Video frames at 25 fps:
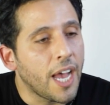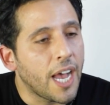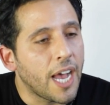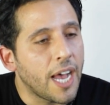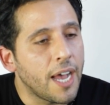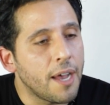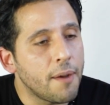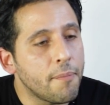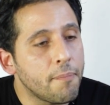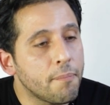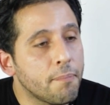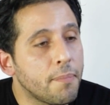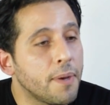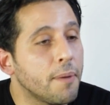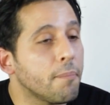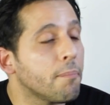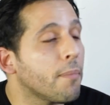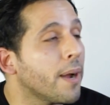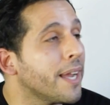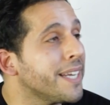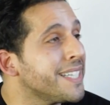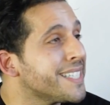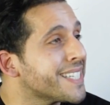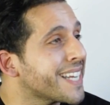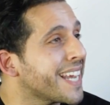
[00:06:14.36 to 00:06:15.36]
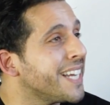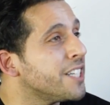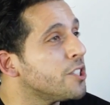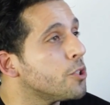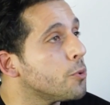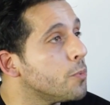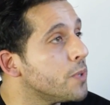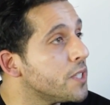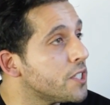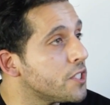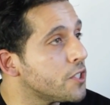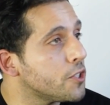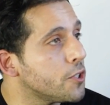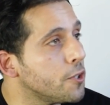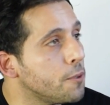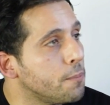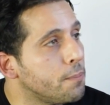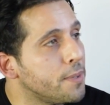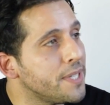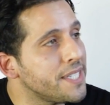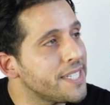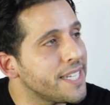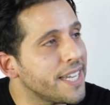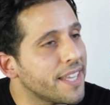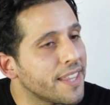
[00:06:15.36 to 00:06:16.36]
But my schedule was too
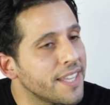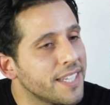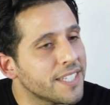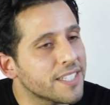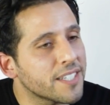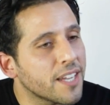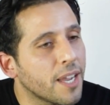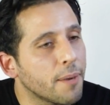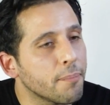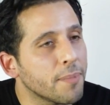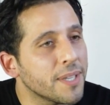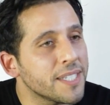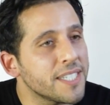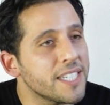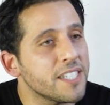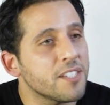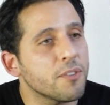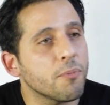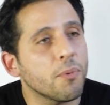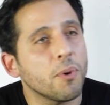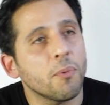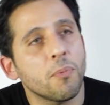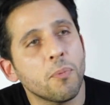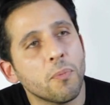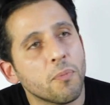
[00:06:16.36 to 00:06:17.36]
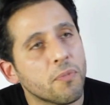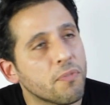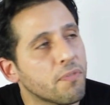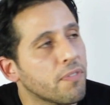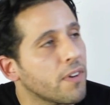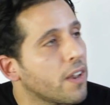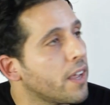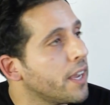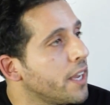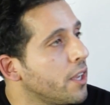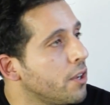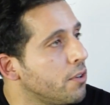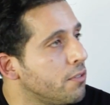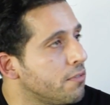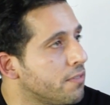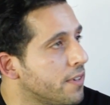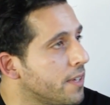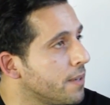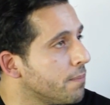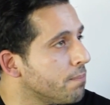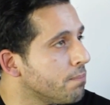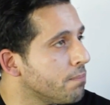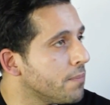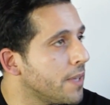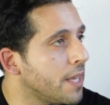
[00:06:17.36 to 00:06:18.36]
busy at the time. And I said to her, well, fly
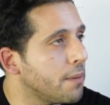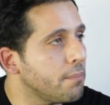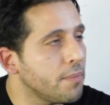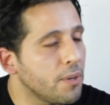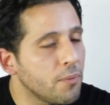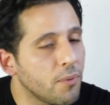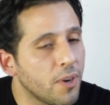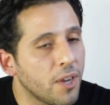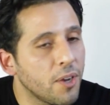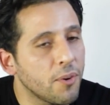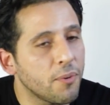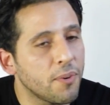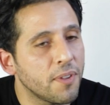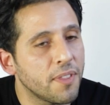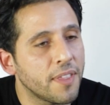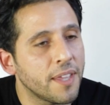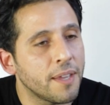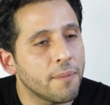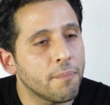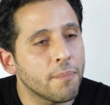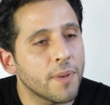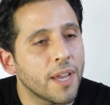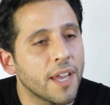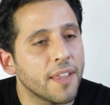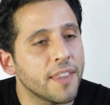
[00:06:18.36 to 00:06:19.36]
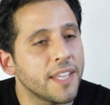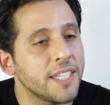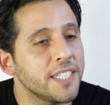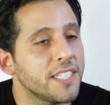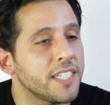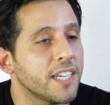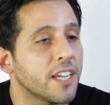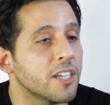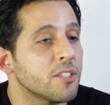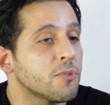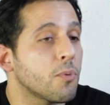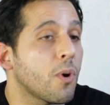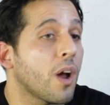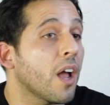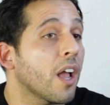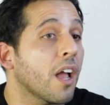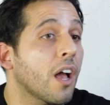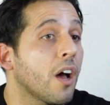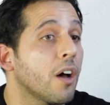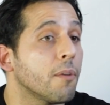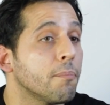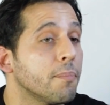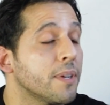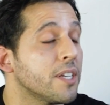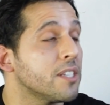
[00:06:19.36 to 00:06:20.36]
over. Let me work with him. And then she goes, well, I
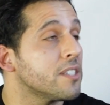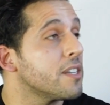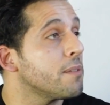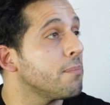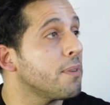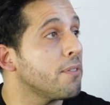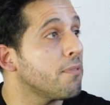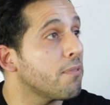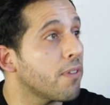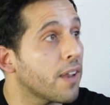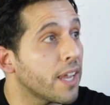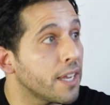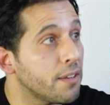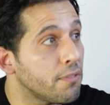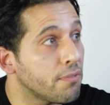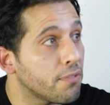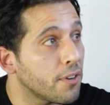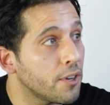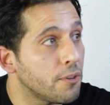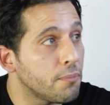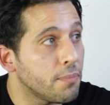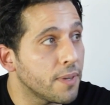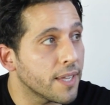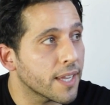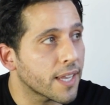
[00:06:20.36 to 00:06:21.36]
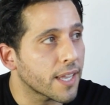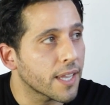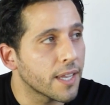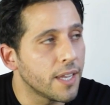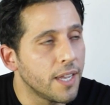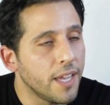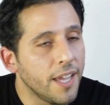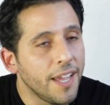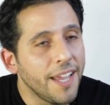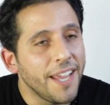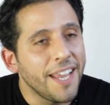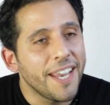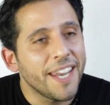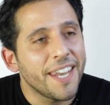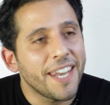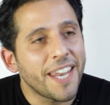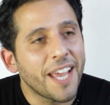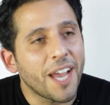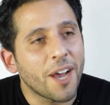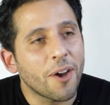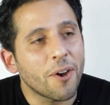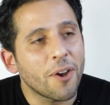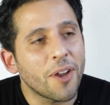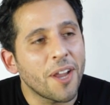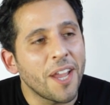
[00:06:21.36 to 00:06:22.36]
can't because I'm a flight phobic.
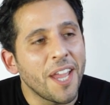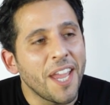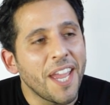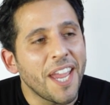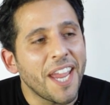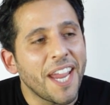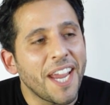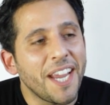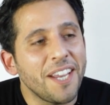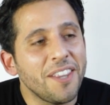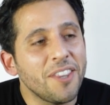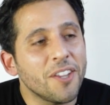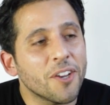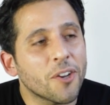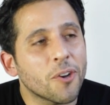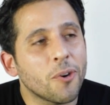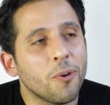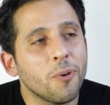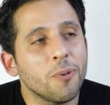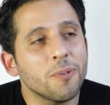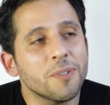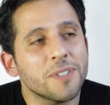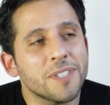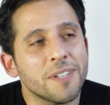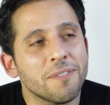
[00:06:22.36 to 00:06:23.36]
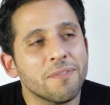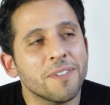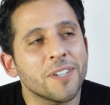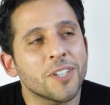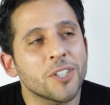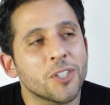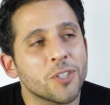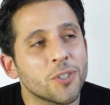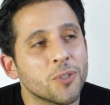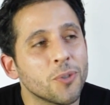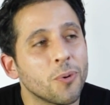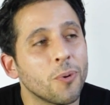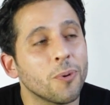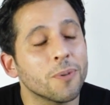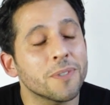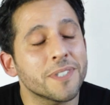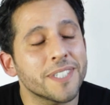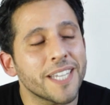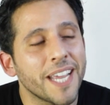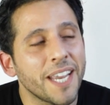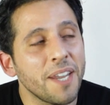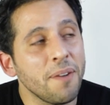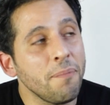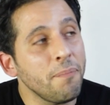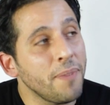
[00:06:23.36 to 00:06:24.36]
Now, in the course of a short
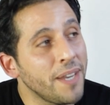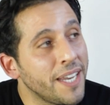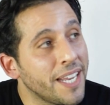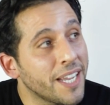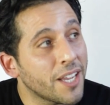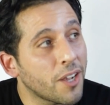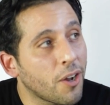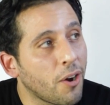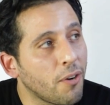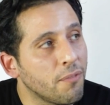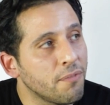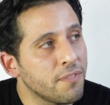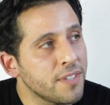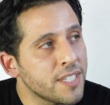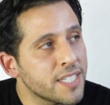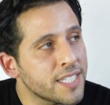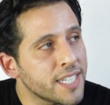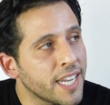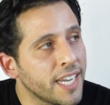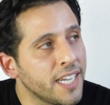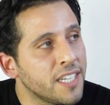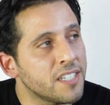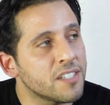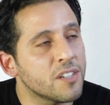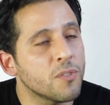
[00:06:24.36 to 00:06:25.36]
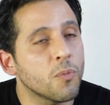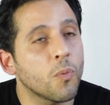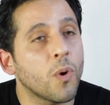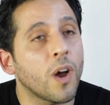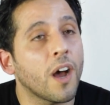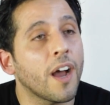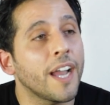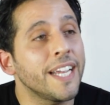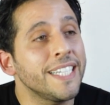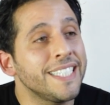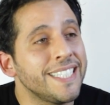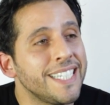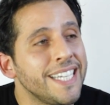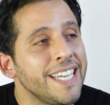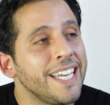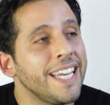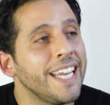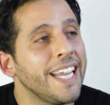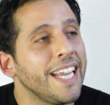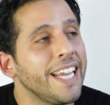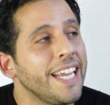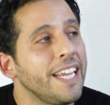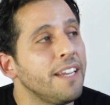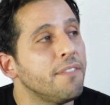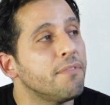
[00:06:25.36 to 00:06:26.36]
10-minute conversation where I didn't
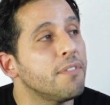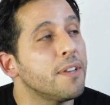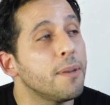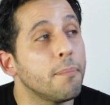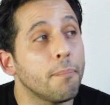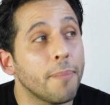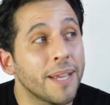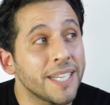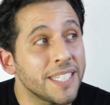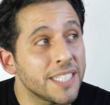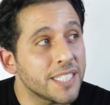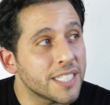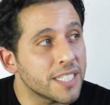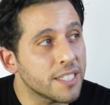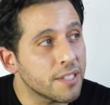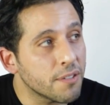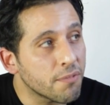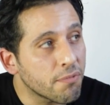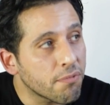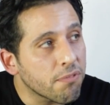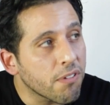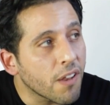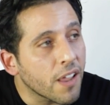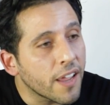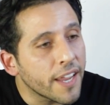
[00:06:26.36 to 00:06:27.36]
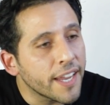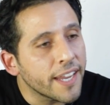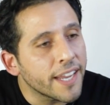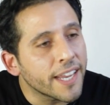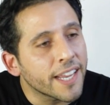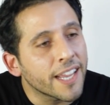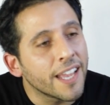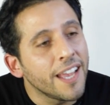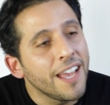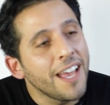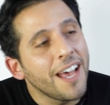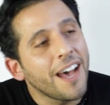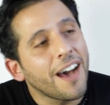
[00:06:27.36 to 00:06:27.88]
even mention flying,